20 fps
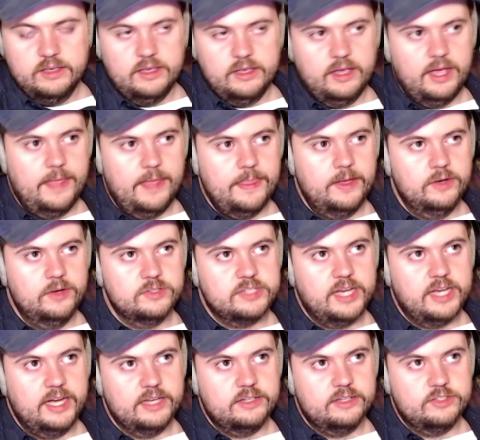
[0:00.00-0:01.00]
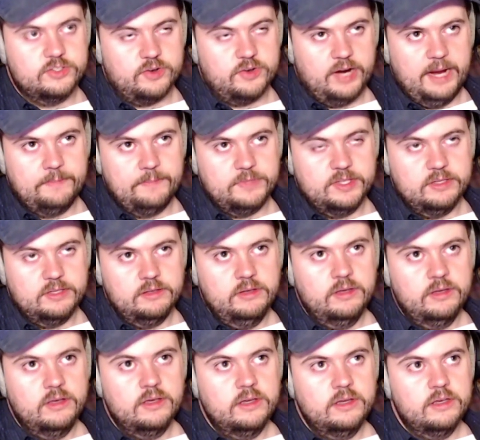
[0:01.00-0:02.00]
And those got scrapped.
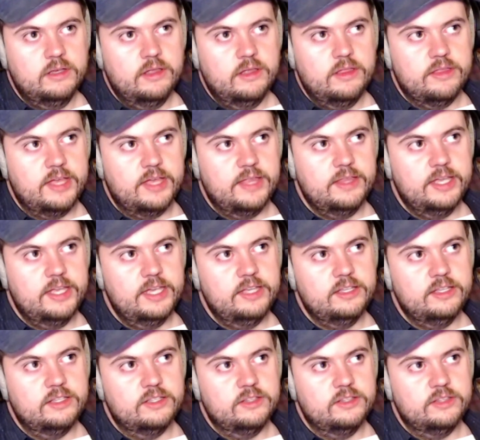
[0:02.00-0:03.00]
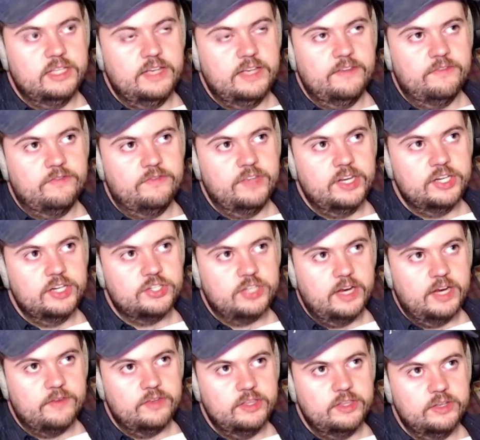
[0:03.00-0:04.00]
Then they finish
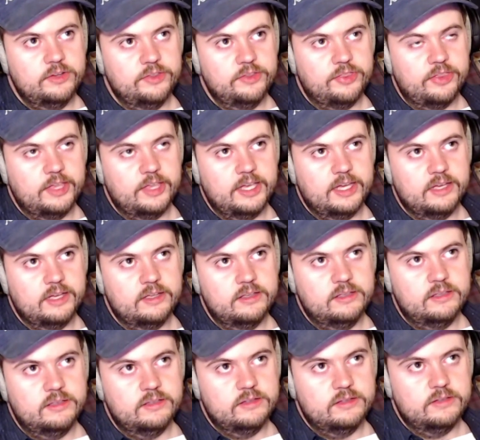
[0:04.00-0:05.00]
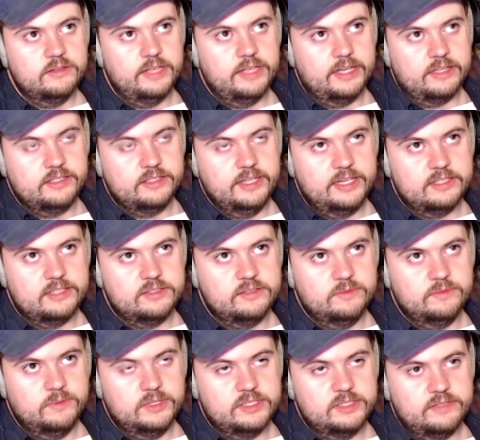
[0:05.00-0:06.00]
every little thing, like takes,
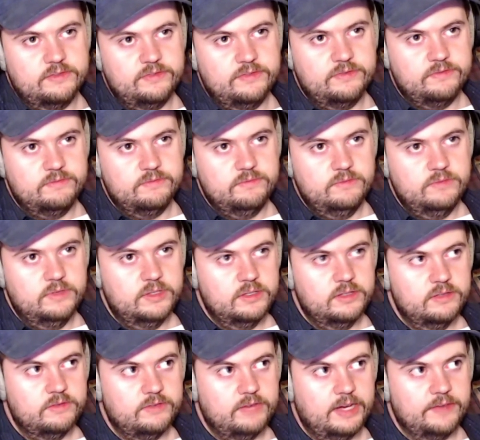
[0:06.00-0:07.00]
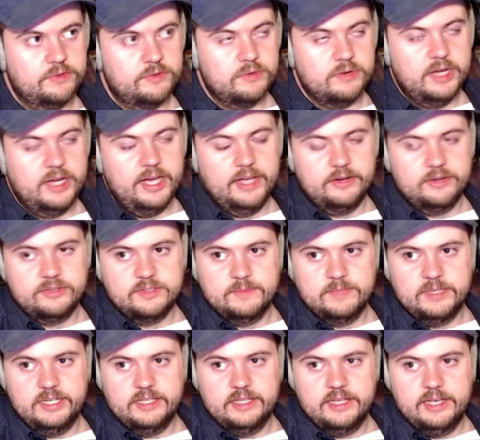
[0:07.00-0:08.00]
5 through 9 or
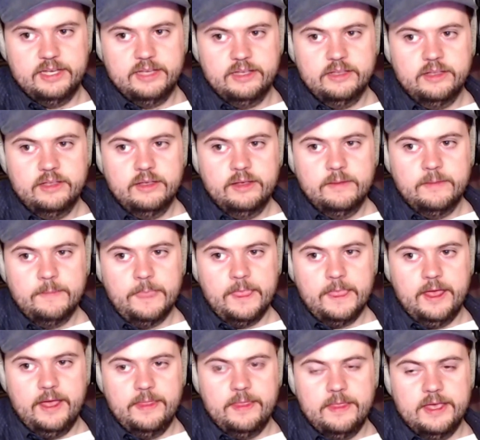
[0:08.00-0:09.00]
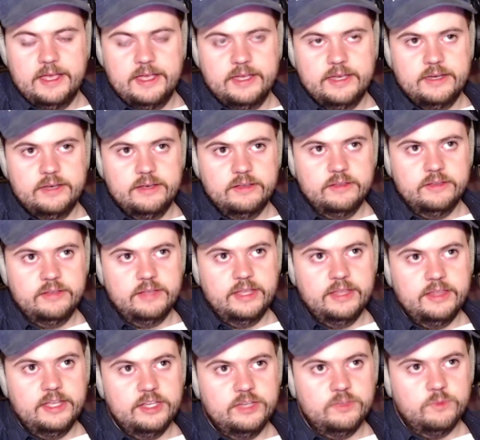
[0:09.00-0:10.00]
something like that. And then
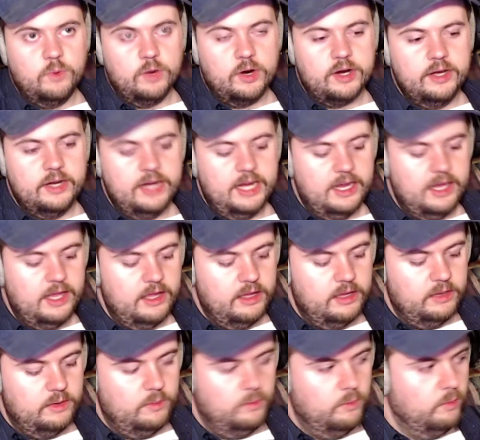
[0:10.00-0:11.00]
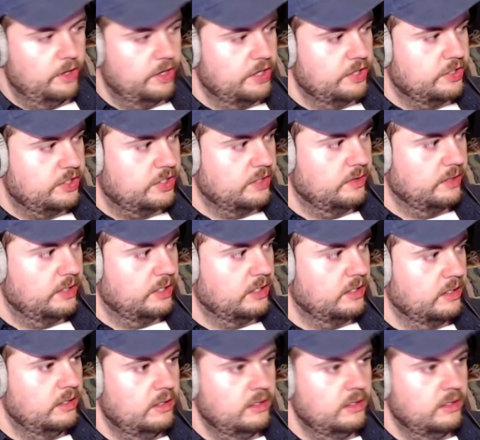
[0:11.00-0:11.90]
they work on it, What You're Doing.